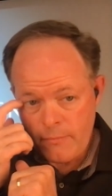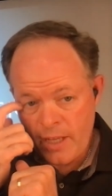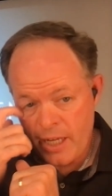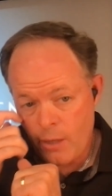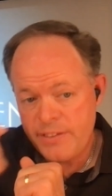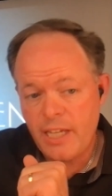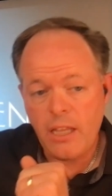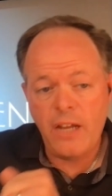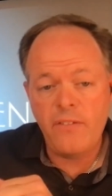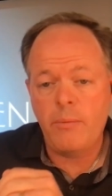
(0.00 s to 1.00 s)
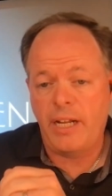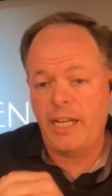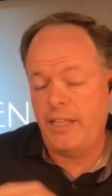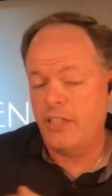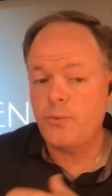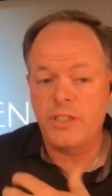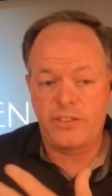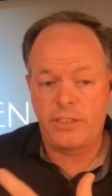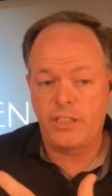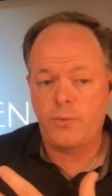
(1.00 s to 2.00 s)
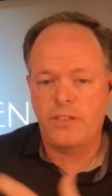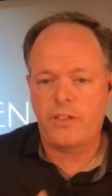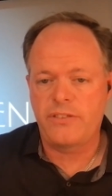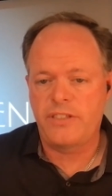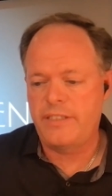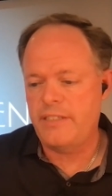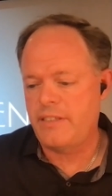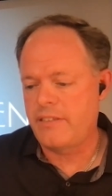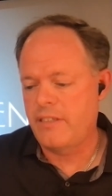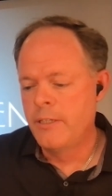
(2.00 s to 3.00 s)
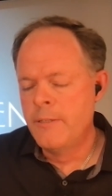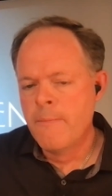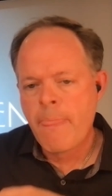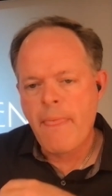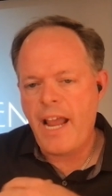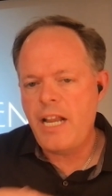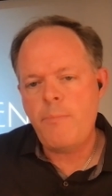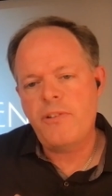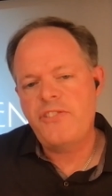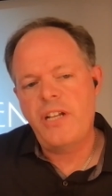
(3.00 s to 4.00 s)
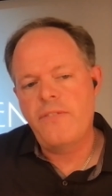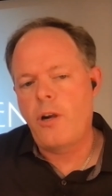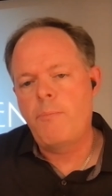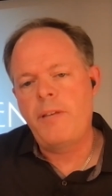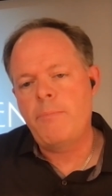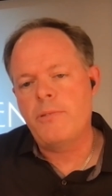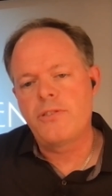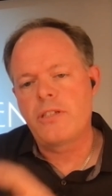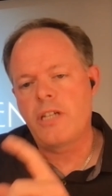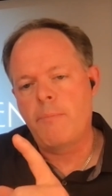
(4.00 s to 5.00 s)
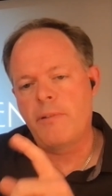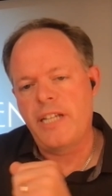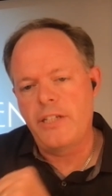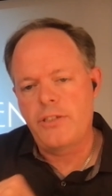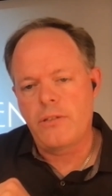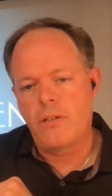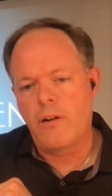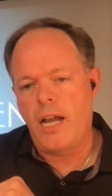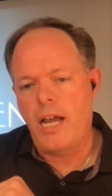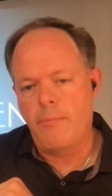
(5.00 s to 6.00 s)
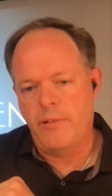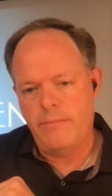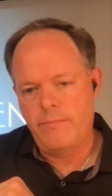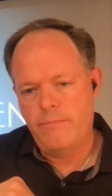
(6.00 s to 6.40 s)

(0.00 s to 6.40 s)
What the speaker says: And I would tell everybody, and this was our statistics, 80% of our people took upper denture, lower hybrid.